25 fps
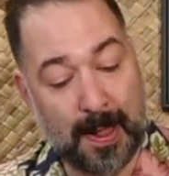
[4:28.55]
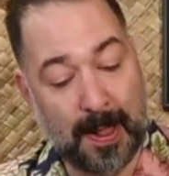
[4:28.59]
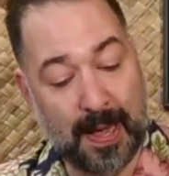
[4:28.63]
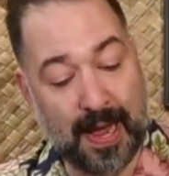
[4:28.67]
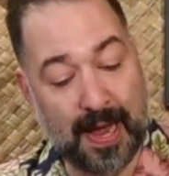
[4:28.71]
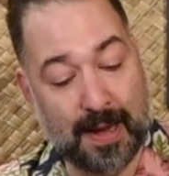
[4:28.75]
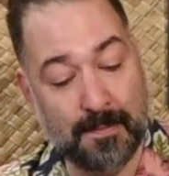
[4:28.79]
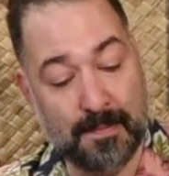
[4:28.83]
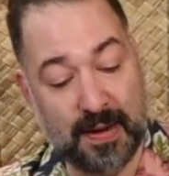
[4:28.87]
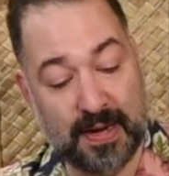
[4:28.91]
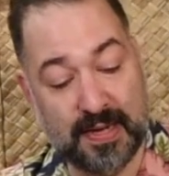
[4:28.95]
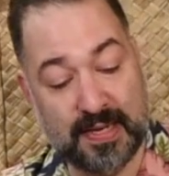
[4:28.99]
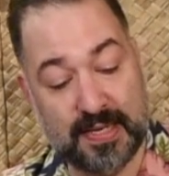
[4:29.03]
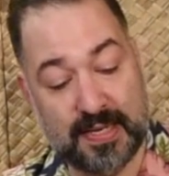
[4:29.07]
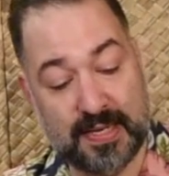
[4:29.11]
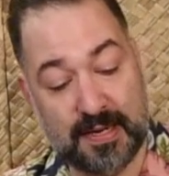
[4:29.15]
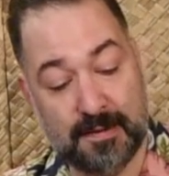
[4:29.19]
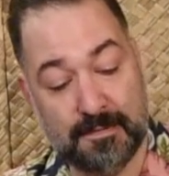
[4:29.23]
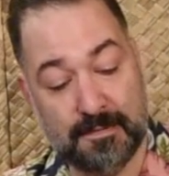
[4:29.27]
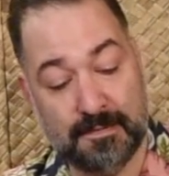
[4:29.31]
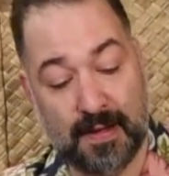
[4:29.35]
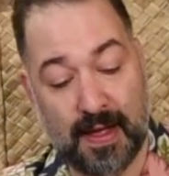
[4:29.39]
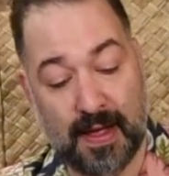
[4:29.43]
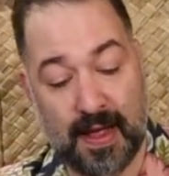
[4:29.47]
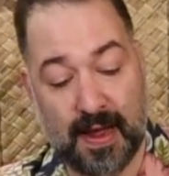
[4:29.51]
And my
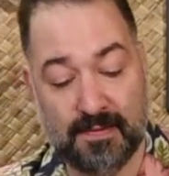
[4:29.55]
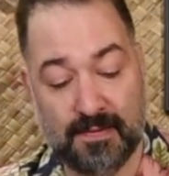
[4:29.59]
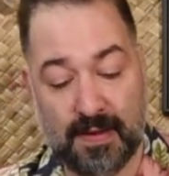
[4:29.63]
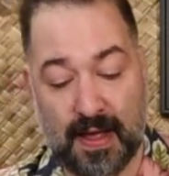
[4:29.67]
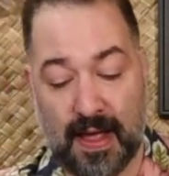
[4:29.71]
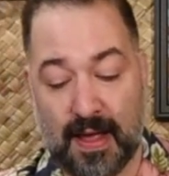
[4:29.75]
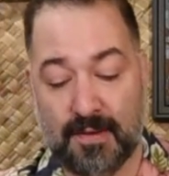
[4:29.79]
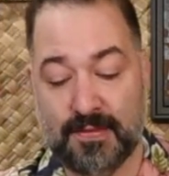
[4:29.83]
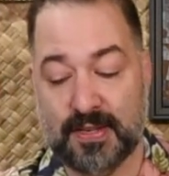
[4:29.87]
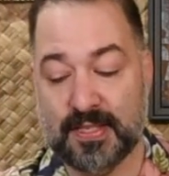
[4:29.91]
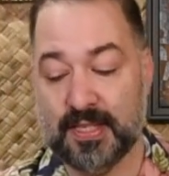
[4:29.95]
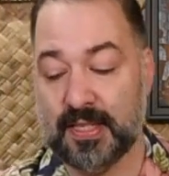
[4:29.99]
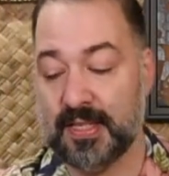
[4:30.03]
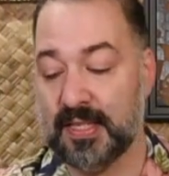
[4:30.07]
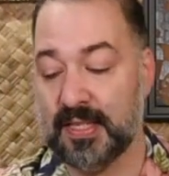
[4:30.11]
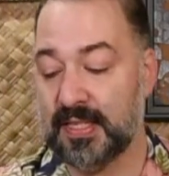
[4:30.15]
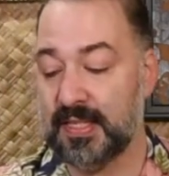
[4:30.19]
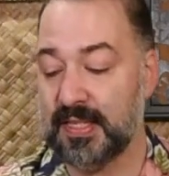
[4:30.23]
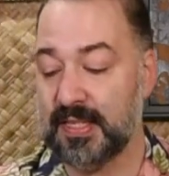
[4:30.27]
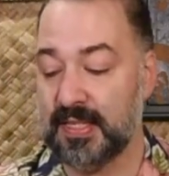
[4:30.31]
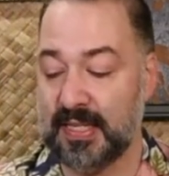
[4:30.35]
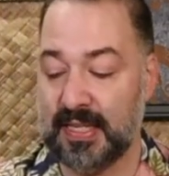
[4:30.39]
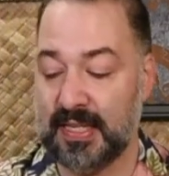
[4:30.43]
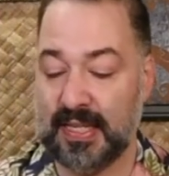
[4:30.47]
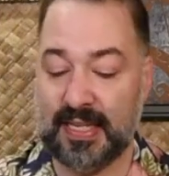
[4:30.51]
D5, obviously this
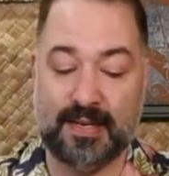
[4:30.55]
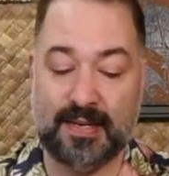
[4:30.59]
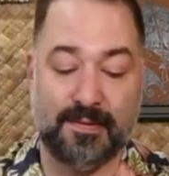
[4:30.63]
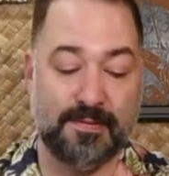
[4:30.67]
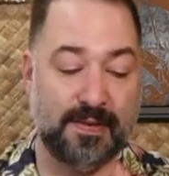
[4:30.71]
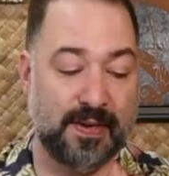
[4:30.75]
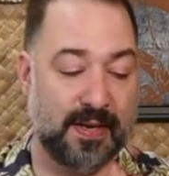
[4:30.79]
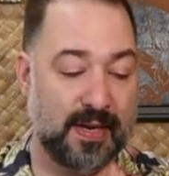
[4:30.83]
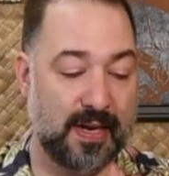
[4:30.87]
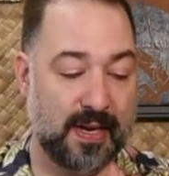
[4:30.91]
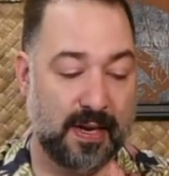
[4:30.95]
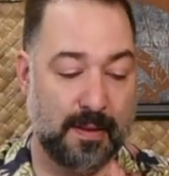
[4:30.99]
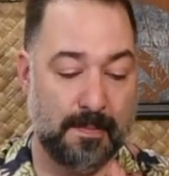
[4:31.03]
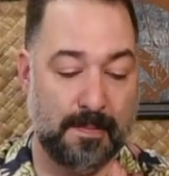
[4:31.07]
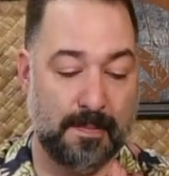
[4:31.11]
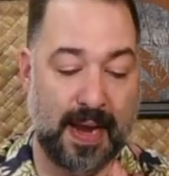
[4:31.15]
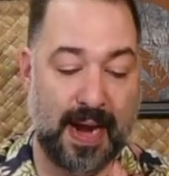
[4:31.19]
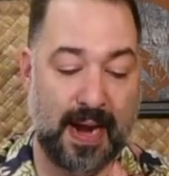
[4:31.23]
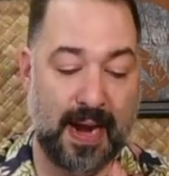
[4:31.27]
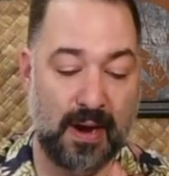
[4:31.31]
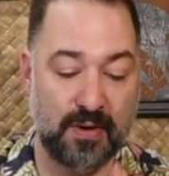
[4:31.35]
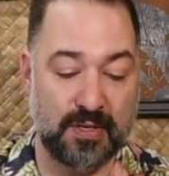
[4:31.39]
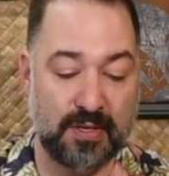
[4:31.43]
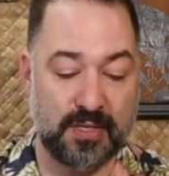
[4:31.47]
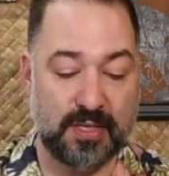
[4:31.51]
isn't even a
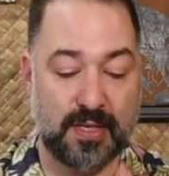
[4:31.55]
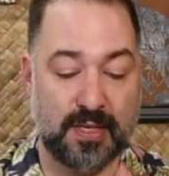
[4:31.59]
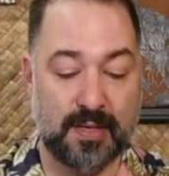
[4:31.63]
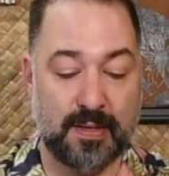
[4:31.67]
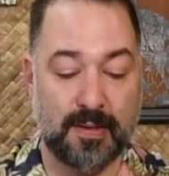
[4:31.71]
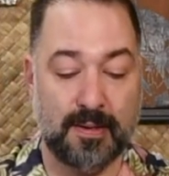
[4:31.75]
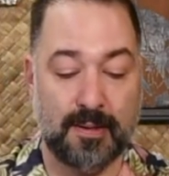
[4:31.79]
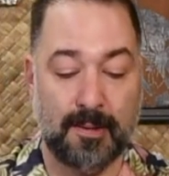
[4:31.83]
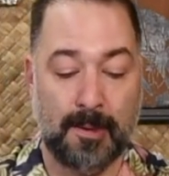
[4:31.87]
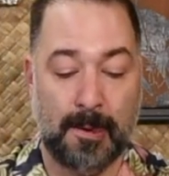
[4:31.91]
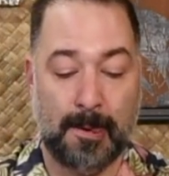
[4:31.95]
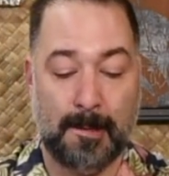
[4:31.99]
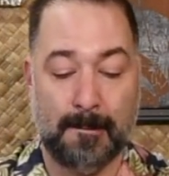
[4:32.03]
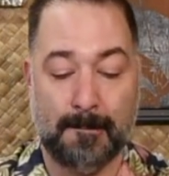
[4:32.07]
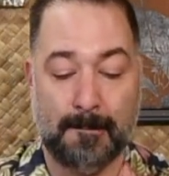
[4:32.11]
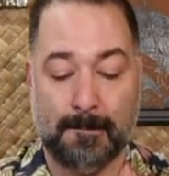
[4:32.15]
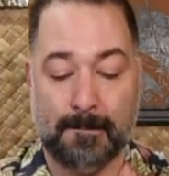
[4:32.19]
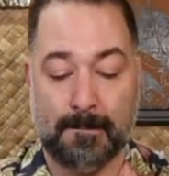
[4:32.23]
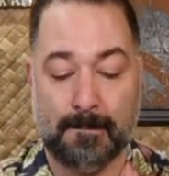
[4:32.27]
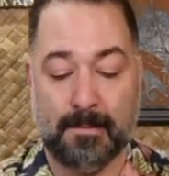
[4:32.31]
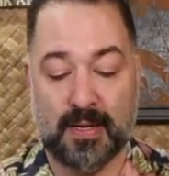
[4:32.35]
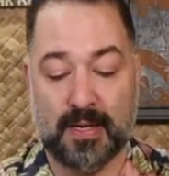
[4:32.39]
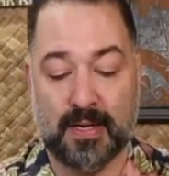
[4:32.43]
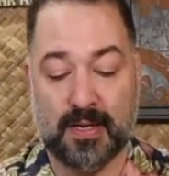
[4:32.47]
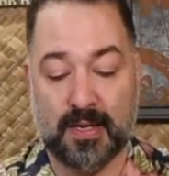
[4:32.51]
comparison
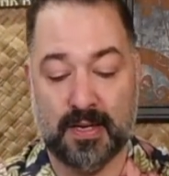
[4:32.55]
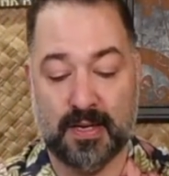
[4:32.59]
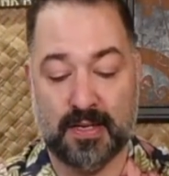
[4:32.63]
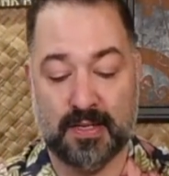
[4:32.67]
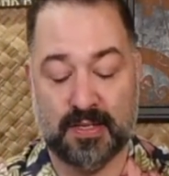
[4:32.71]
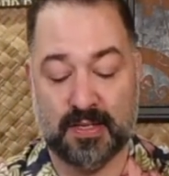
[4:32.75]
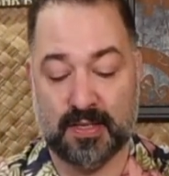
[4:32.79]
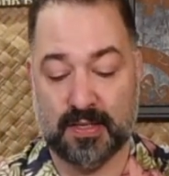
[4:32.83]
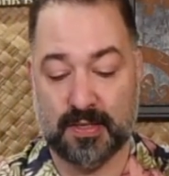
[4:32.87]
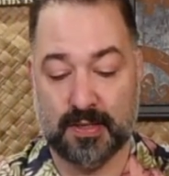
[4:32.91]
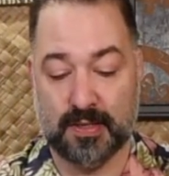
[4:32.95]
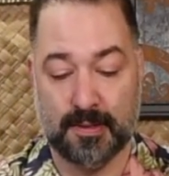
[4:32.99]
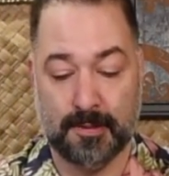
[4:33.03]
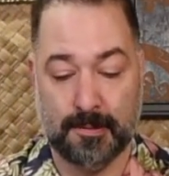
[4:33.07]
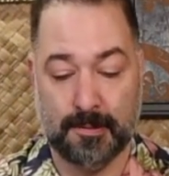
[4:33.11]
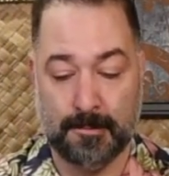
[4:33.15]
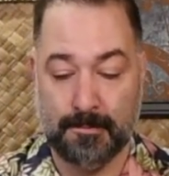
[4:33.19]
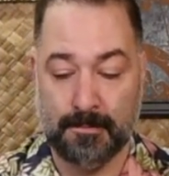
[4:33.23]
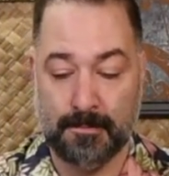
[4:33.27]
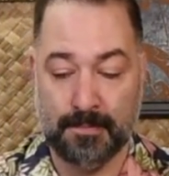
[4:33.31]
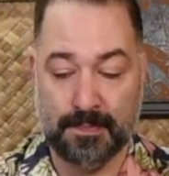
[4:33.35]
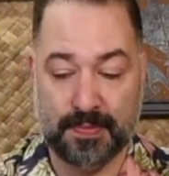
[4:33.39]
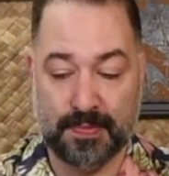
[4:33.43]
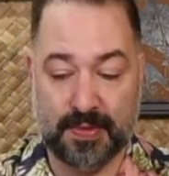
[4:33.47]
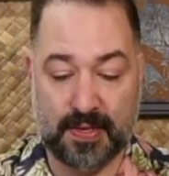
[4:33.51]
because
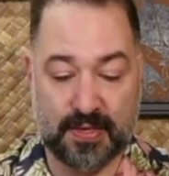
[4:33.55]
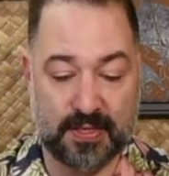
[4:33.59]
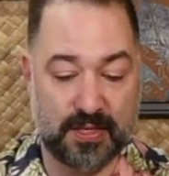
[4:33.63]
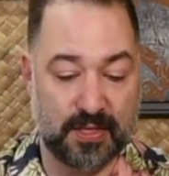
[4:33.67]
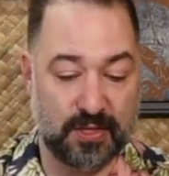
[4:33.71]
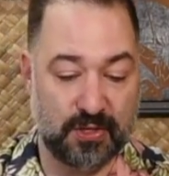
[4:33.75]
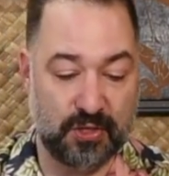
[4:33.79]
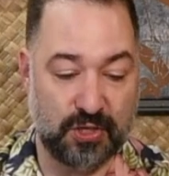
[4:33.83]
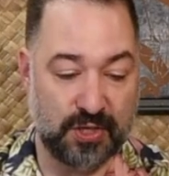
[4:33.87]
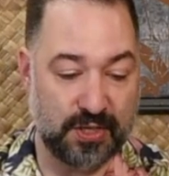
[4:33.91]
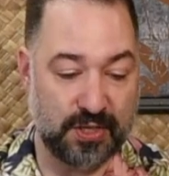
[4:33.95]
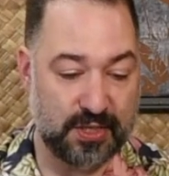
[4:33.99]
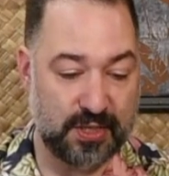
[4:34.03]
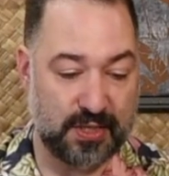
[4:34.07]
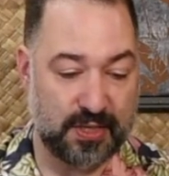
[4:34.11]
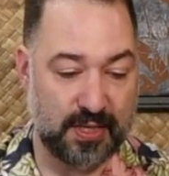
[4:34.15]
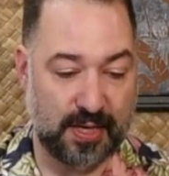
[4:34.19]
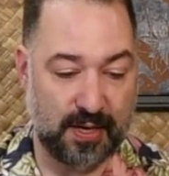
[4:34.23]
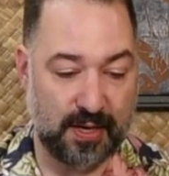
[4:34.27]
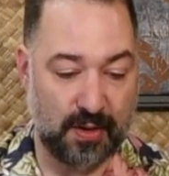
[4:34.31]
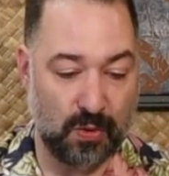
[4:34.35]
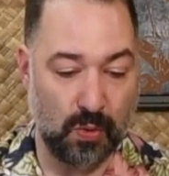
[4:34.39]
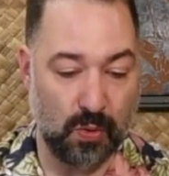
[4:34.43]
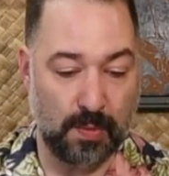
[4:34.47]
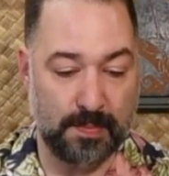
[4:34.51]
this is just
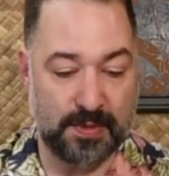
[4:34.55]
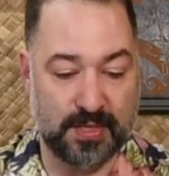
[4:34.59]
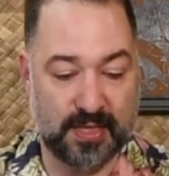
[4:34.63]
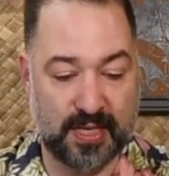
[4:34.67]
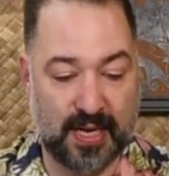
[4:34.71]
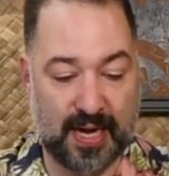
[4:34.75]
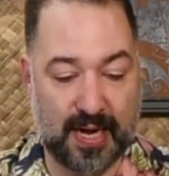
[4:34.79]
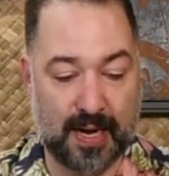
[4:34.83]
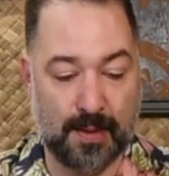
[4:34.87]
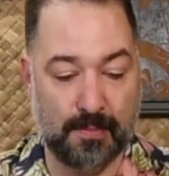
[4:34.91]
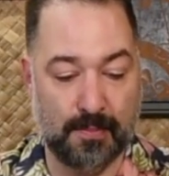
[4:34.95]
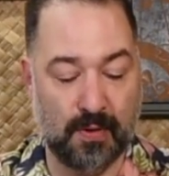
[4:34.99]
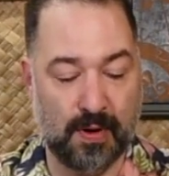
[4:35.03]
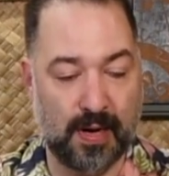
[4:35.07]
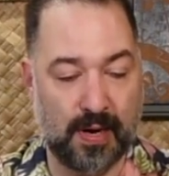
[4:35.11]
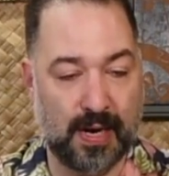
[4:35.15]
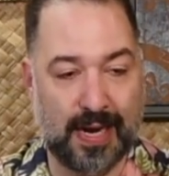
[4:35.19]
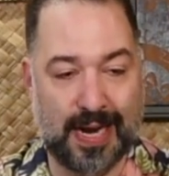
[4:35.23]
an enormous camera.